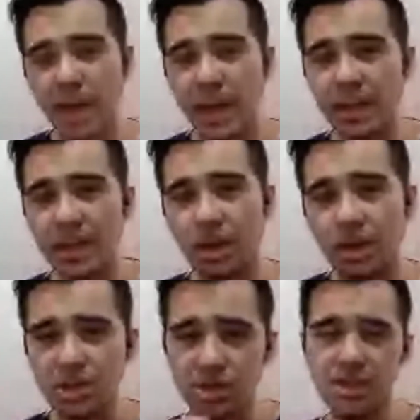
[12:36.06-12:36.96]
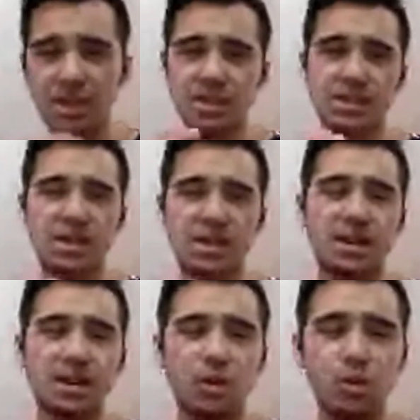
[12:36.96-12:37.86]
So creating
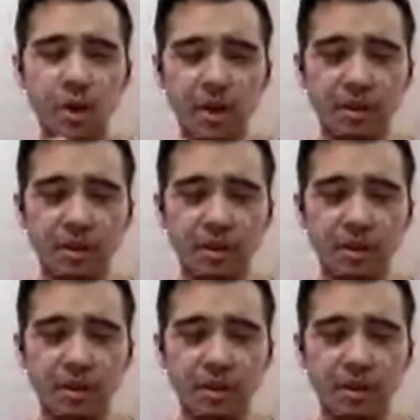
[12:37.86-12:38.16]
consciousness